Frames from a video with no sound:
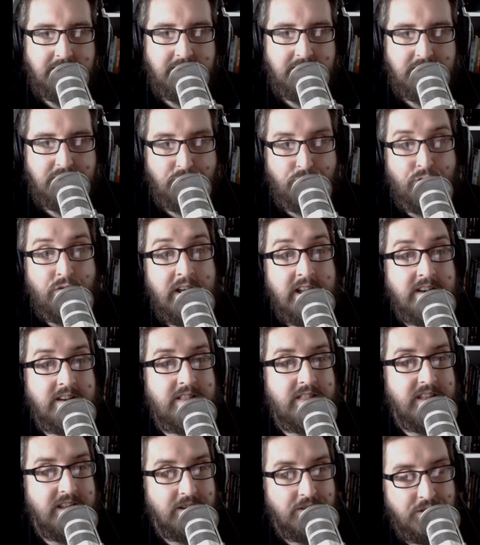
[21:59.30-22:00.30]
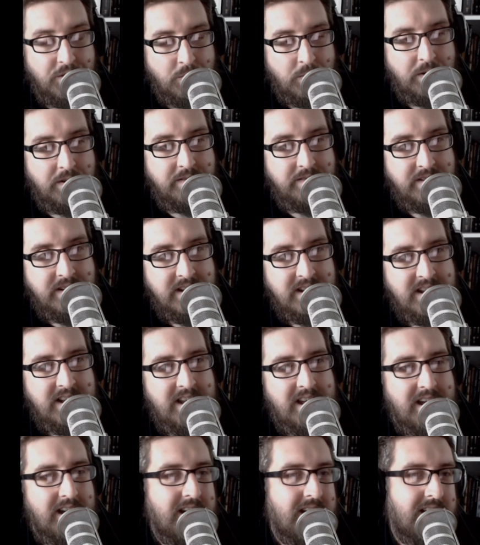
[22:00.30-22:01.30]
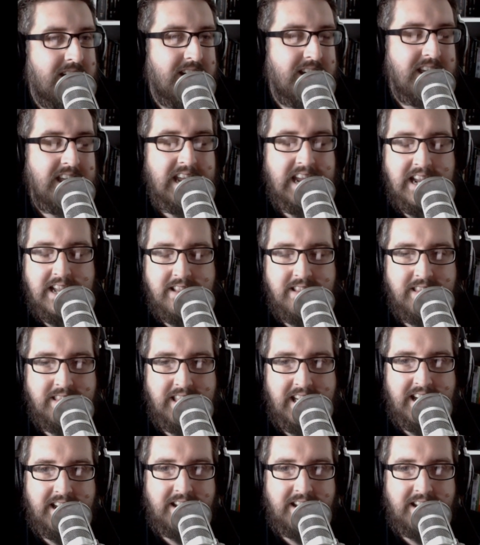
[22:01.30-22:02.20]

defend the other one in that